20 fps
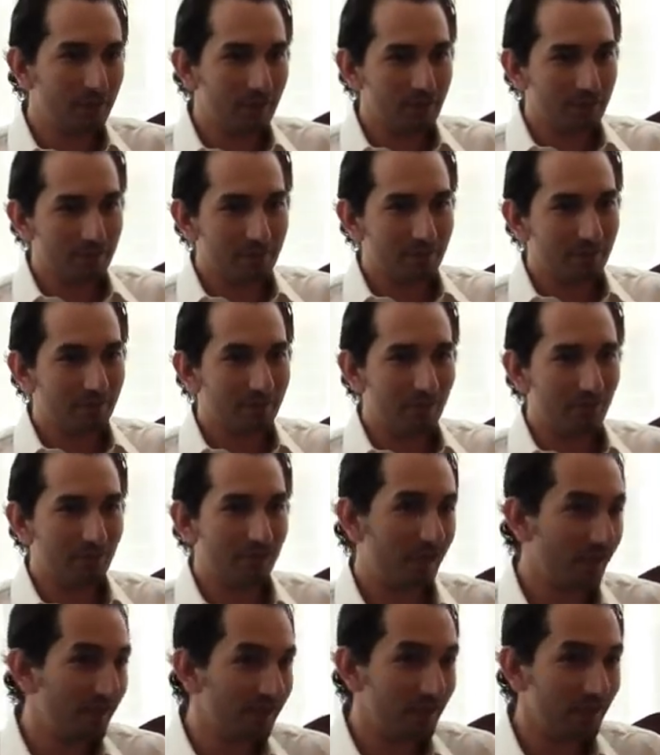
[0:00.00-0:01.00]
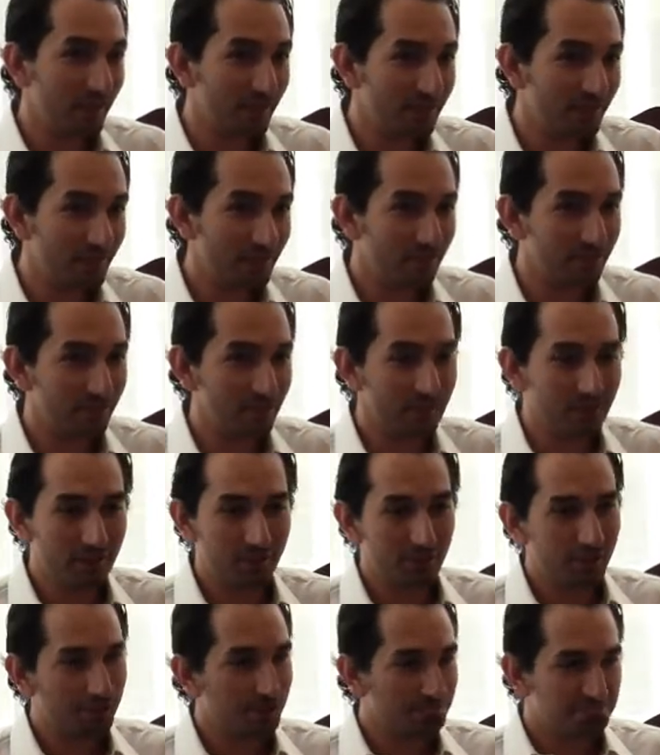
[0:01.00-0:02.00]
Like if you have an idea of a
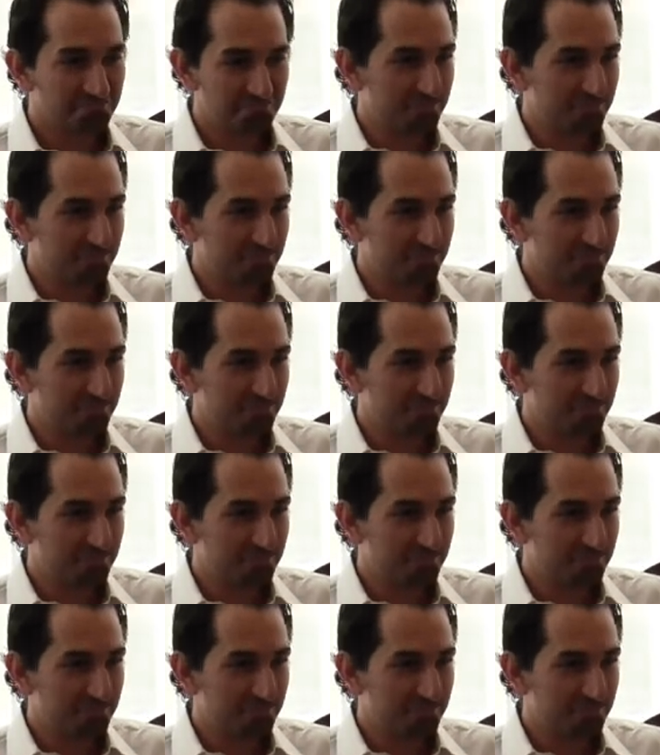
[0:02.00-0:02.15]
dish,